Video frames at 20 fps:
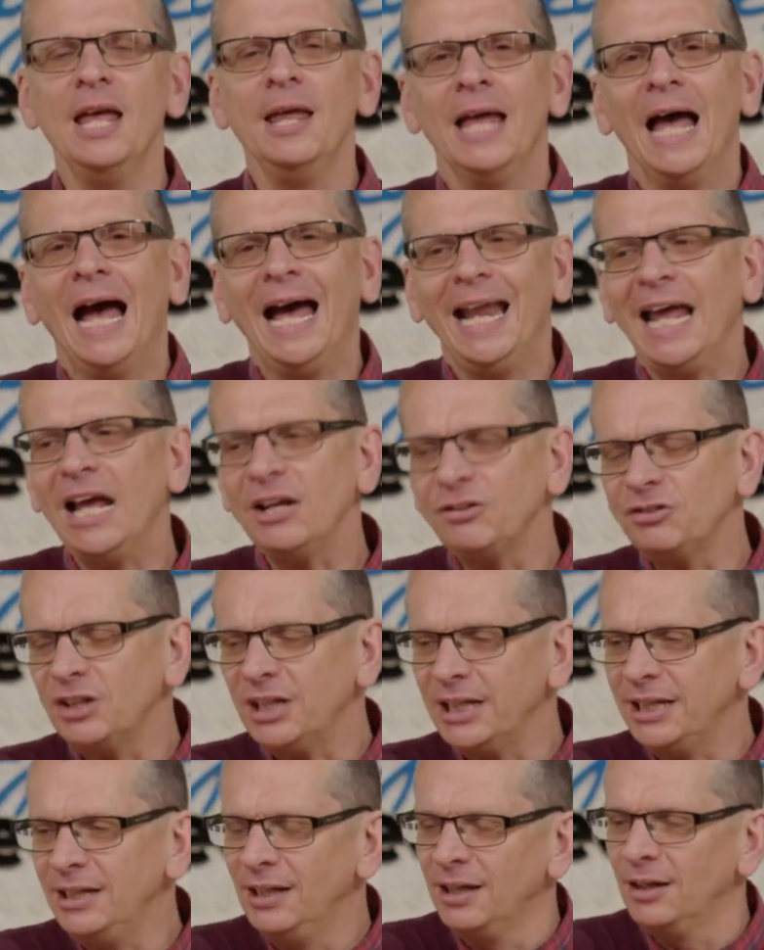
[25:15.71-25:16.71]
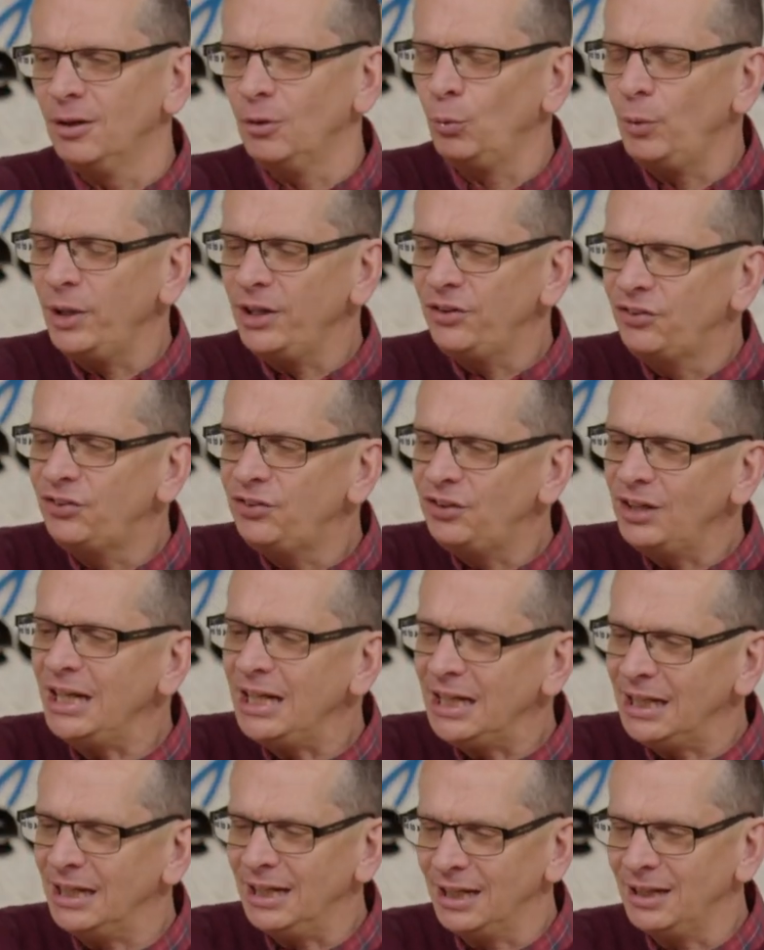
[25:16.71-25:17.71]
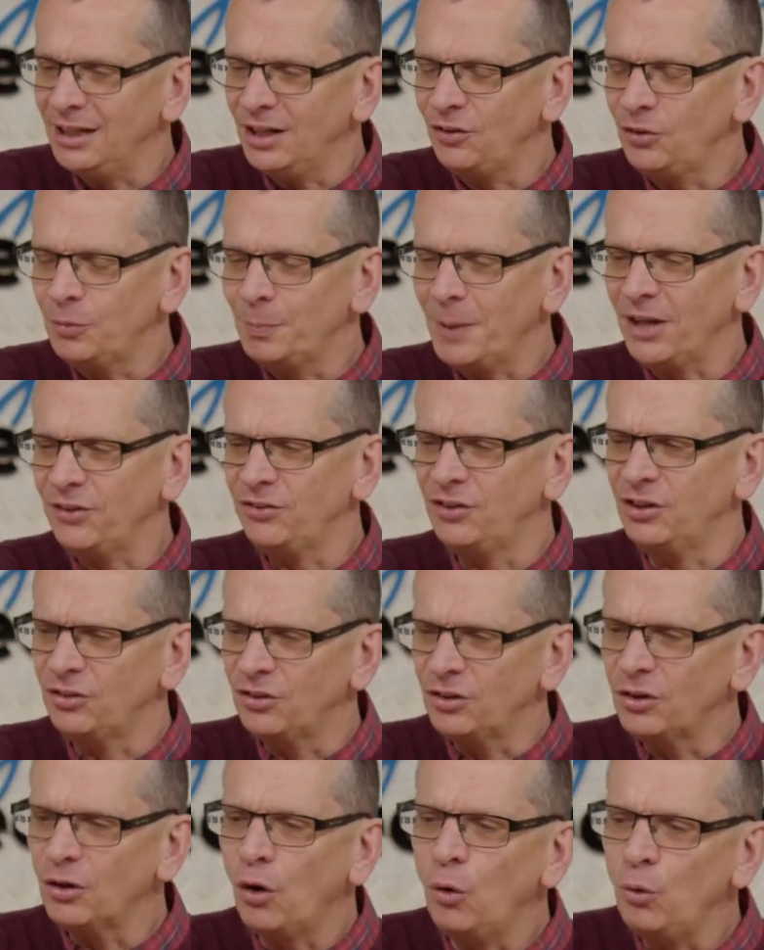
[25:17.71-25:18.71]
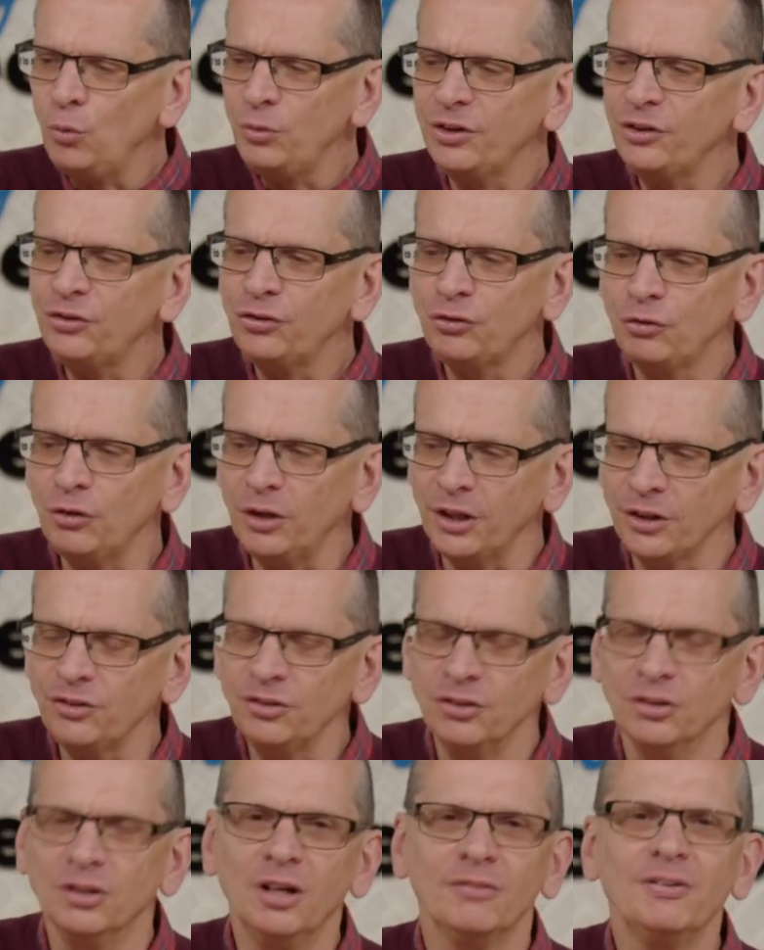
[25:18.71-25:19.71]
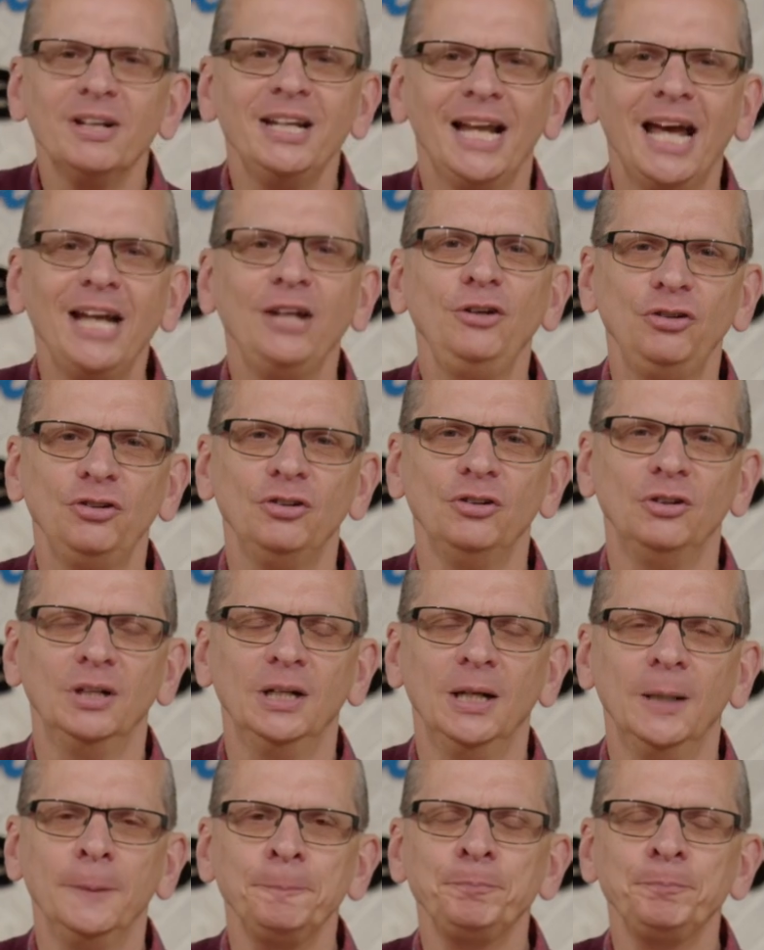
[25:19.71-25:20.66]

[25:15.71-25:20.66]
And actually, we see in this passage the whole destruction of a nation.